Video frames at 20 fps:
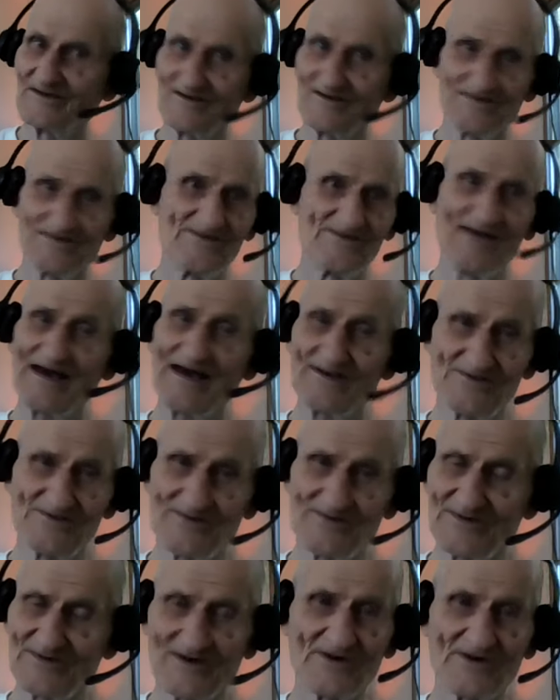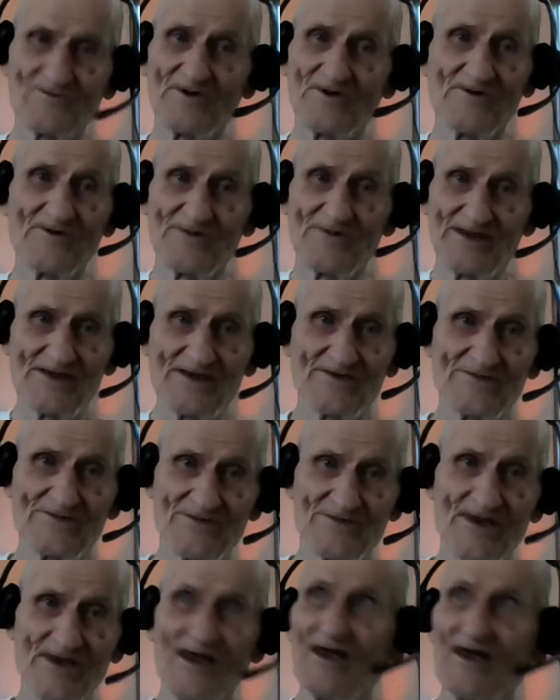That's erroneous.
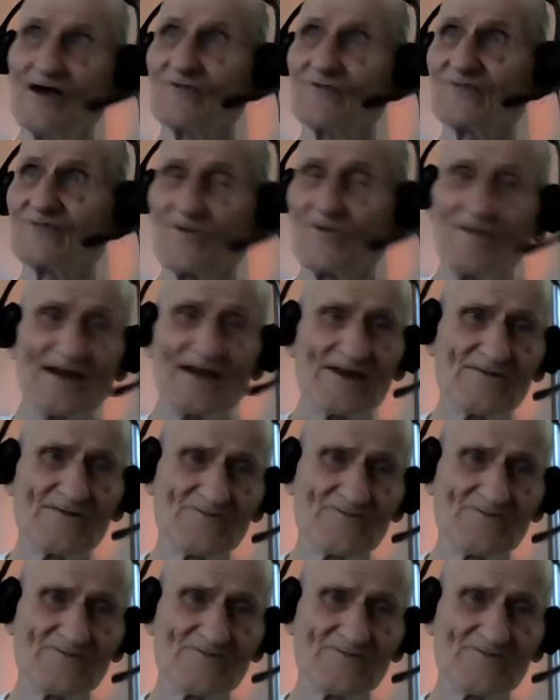Fermented